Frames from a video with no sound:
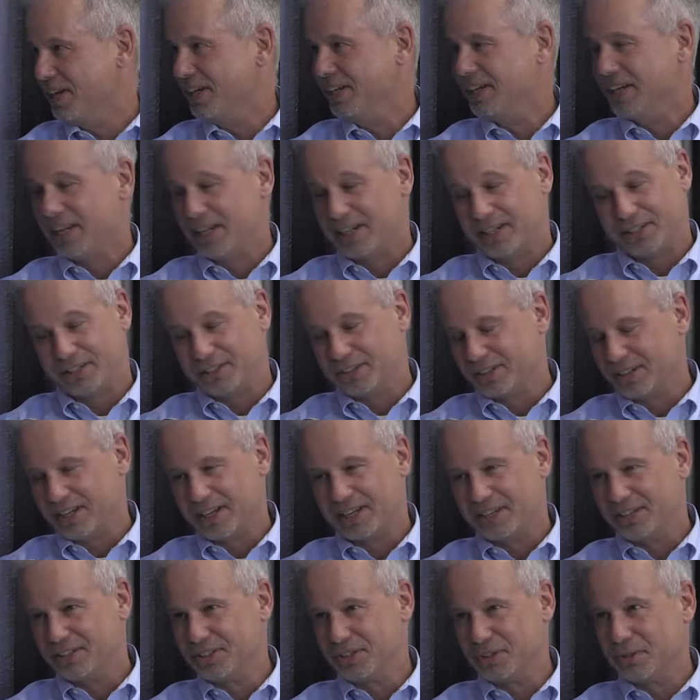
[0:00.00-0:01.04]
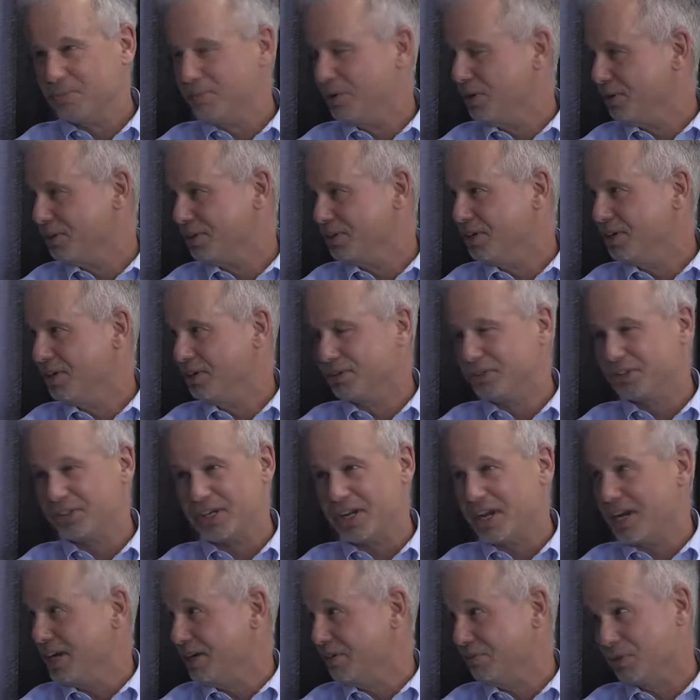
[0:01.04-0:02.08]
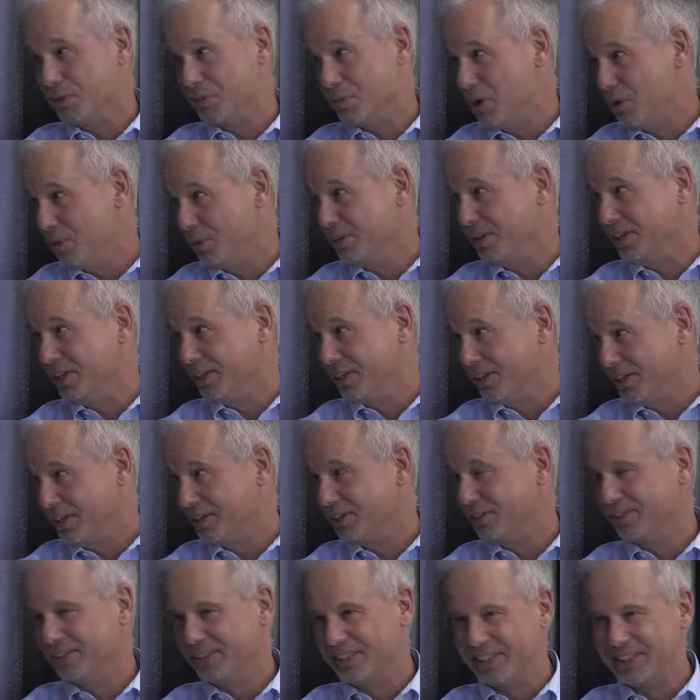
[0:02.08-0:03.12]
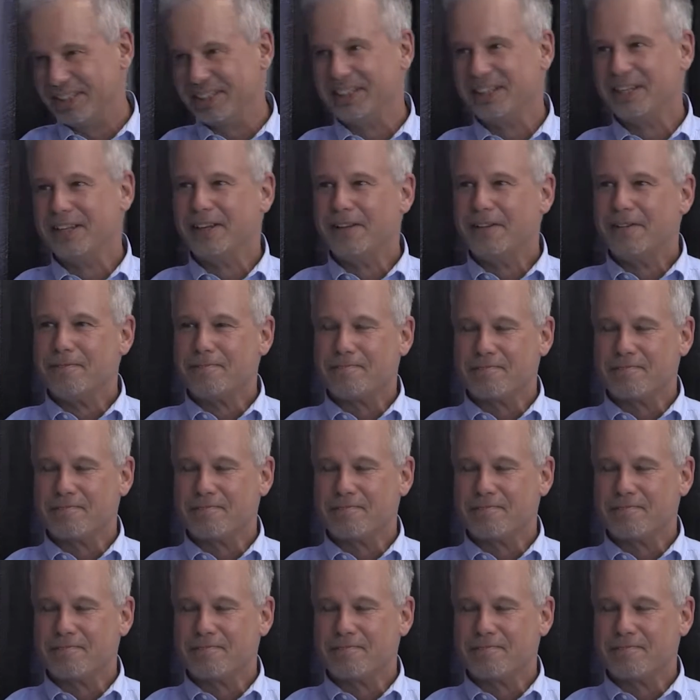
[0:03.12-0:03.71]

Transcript: night, and mm-hmm. as as you both know, standing room only, literally. Yes, literally,